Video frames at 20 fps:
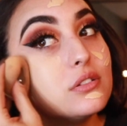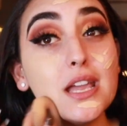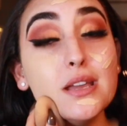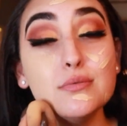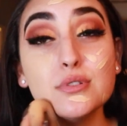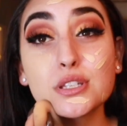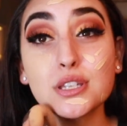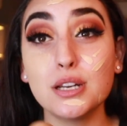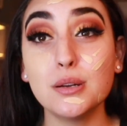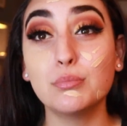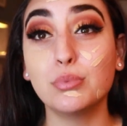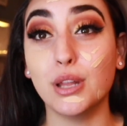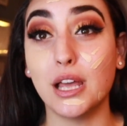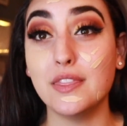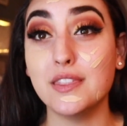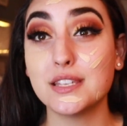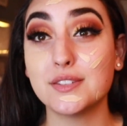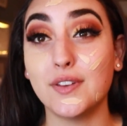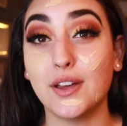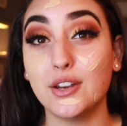I'm just going to
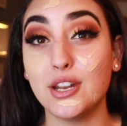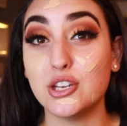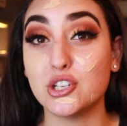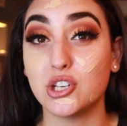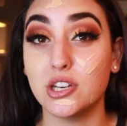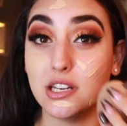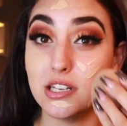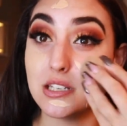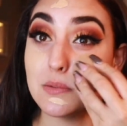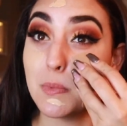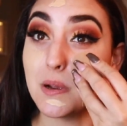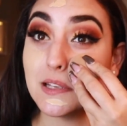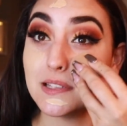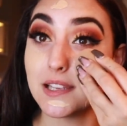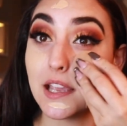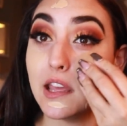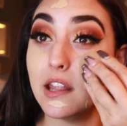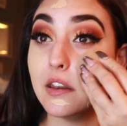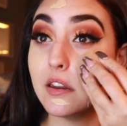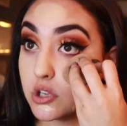blend this foundation into my
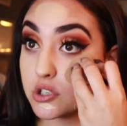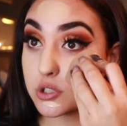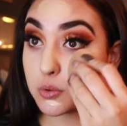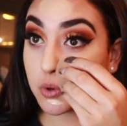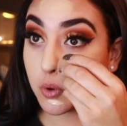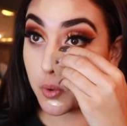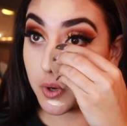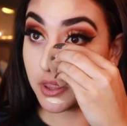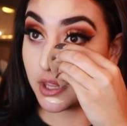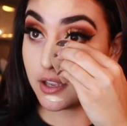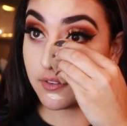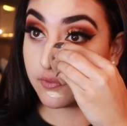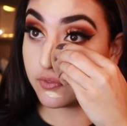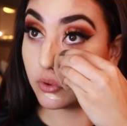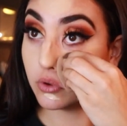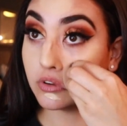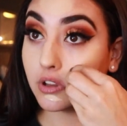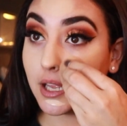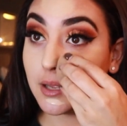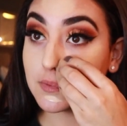skin. So we're going like
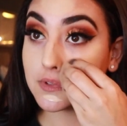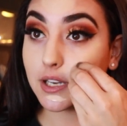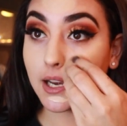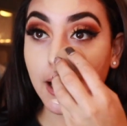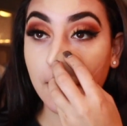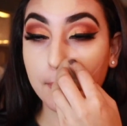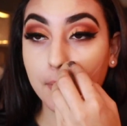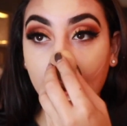full glam tonight.